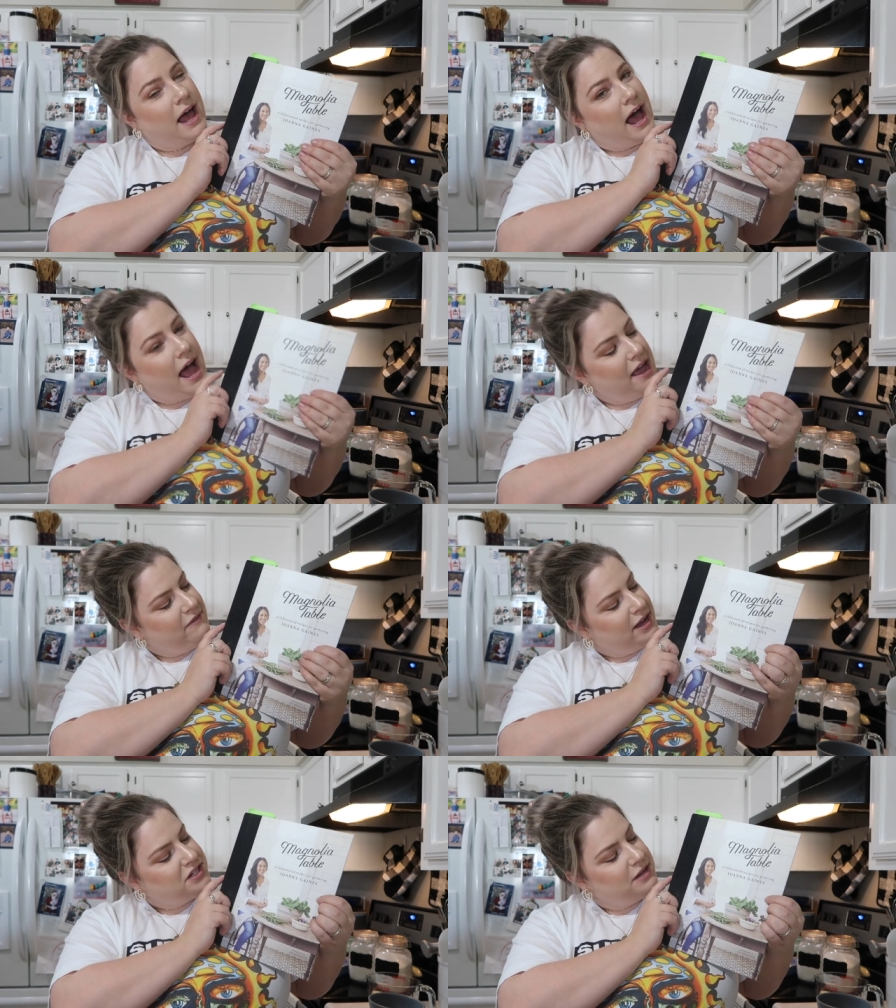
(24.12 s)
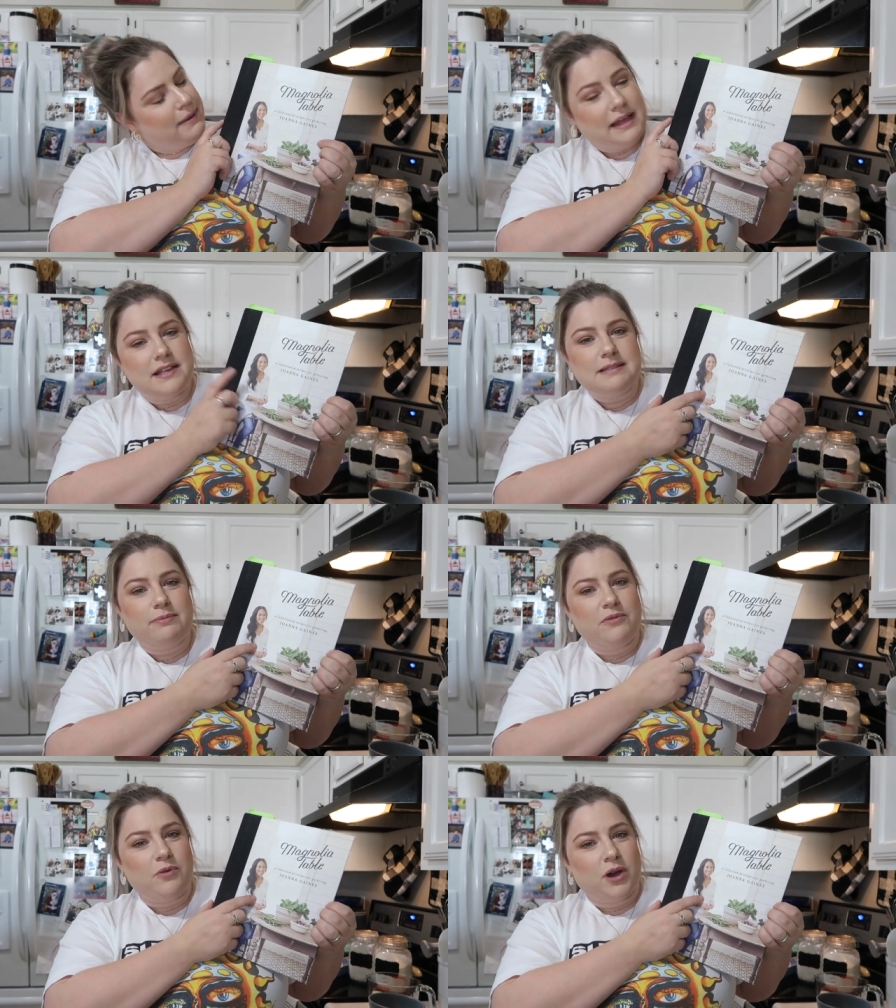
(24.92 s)
I have actually made this
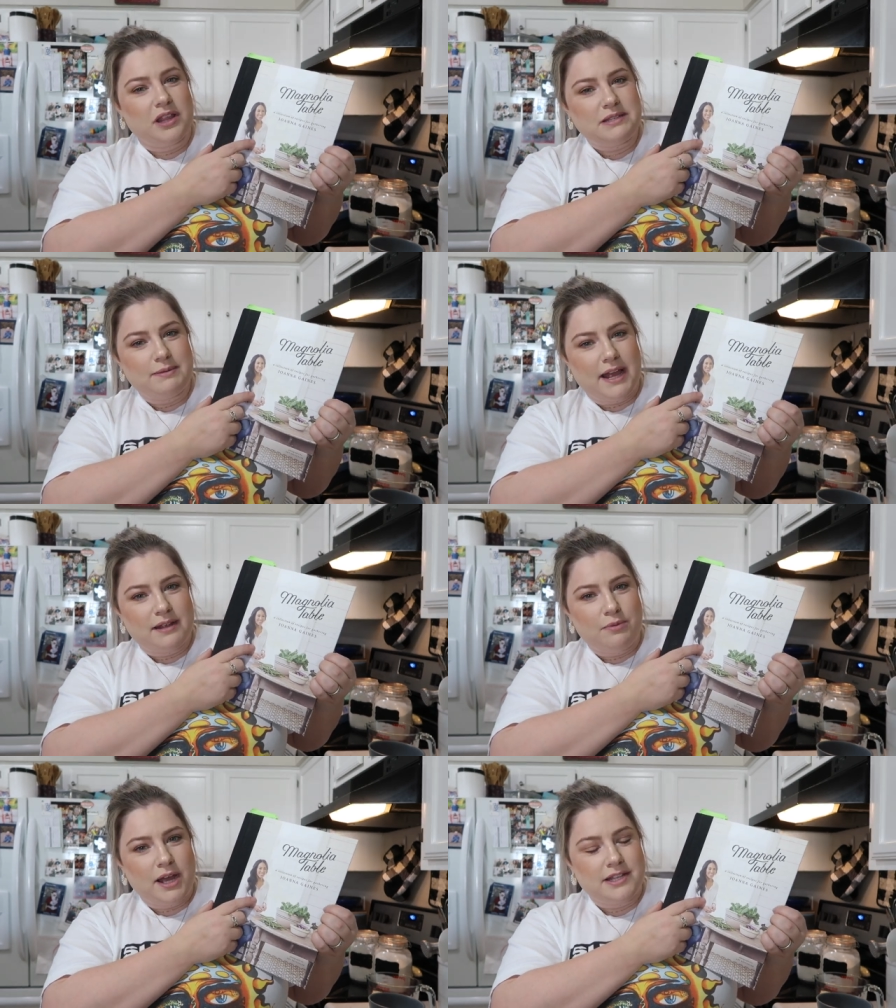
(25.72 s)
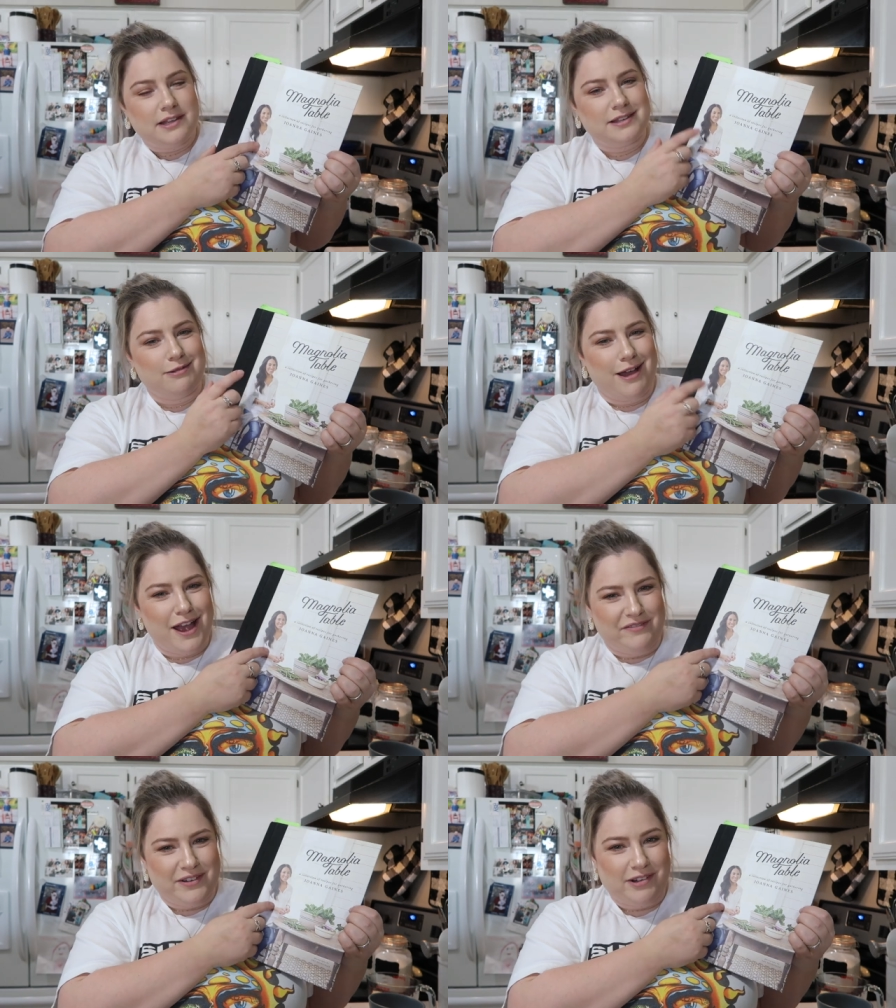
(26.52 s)
before, this banana bread. So that's why
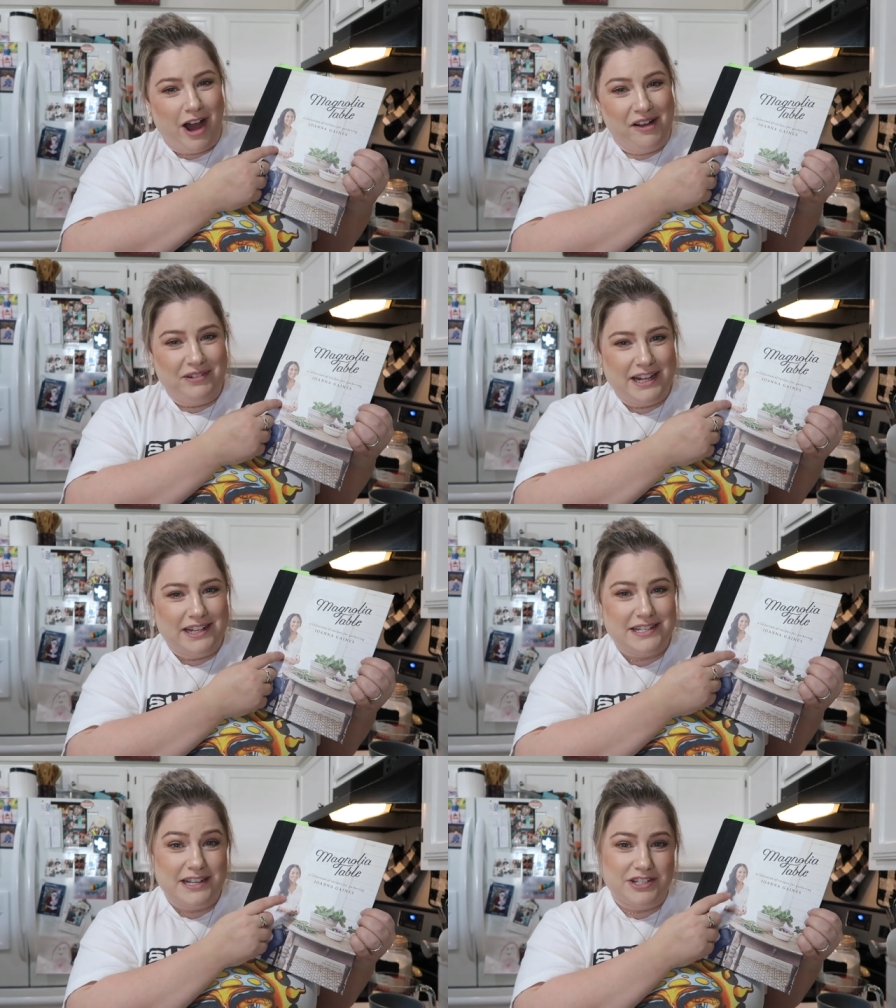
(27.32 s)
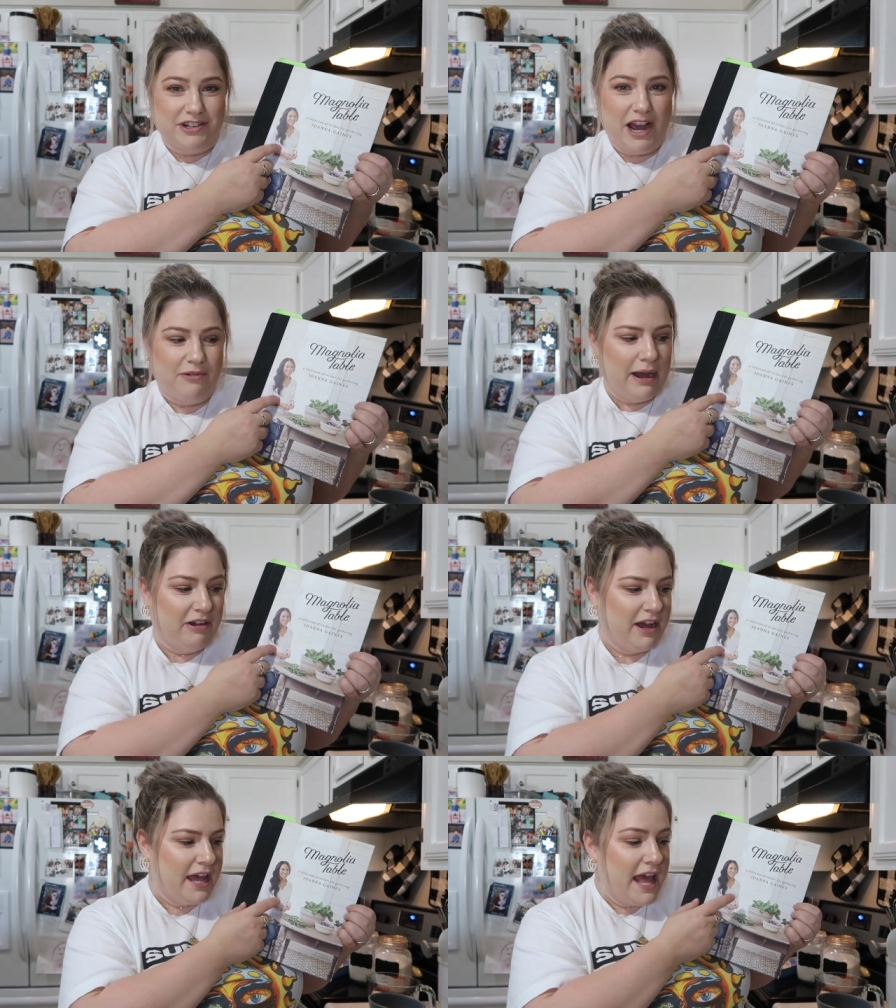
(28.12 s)
I feel confident it's gonna turn out well.